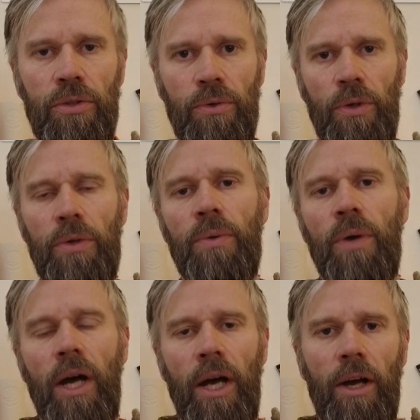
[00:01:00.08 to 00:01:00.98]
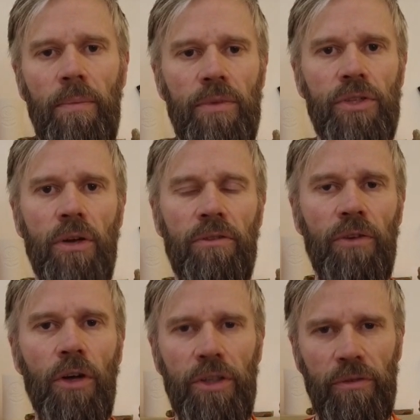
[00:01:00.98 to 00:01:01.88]
you through sort of
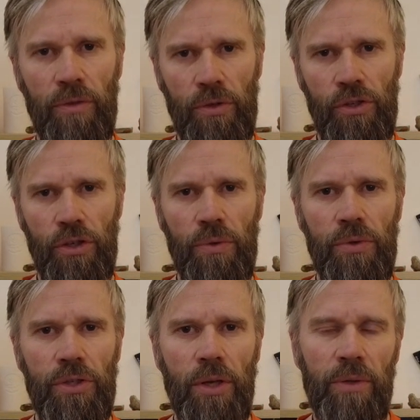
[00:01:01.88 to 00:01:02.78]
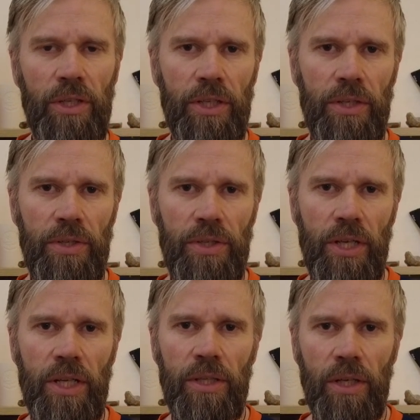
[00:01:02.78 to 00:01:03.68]
4 different shoes so that you can
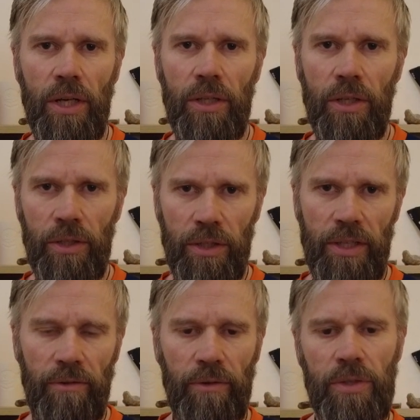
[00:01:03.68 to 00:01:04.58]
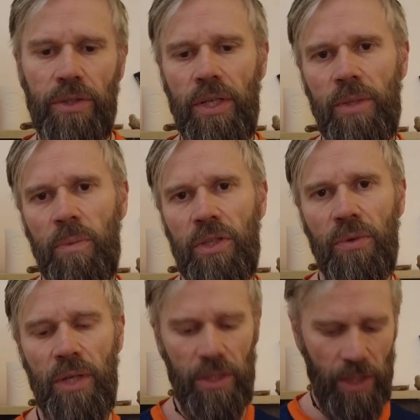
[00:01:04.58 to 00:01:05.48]
see the differences
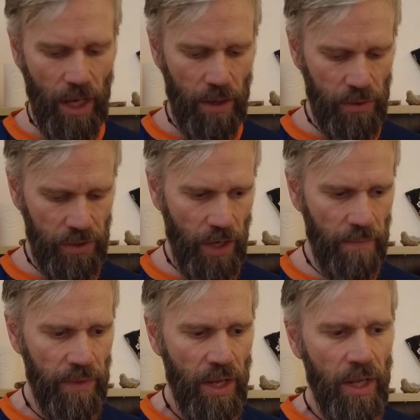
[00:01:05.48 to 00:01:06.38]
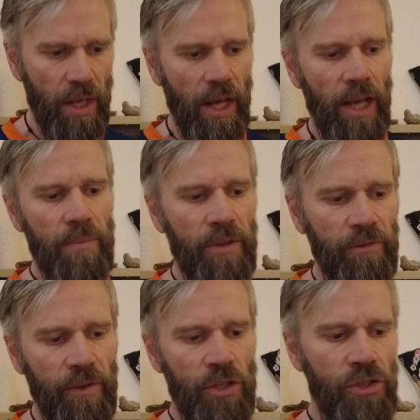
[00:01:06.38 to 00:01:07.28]
between those. So the
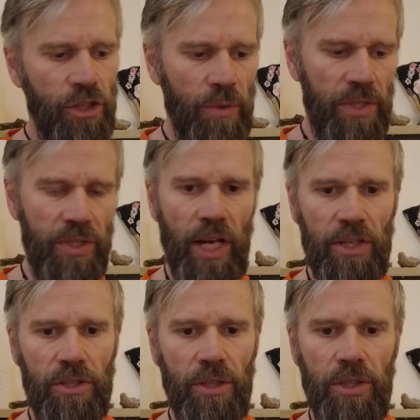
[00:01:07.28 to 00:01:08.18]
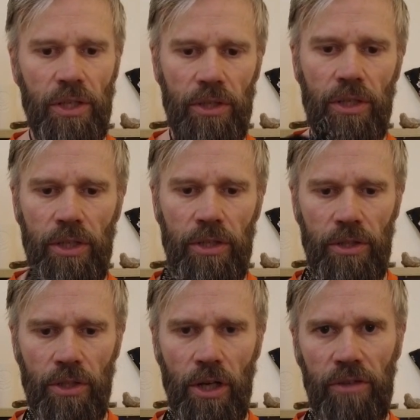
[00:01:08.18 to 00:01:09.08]
first shoe is actually the
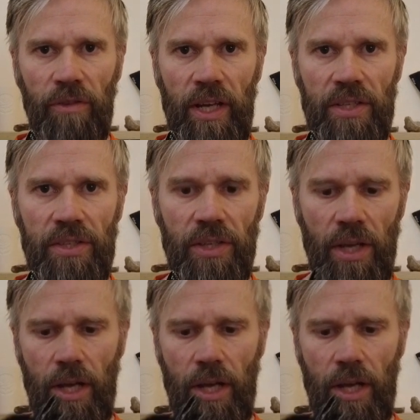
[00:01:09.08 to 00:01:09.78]
North Face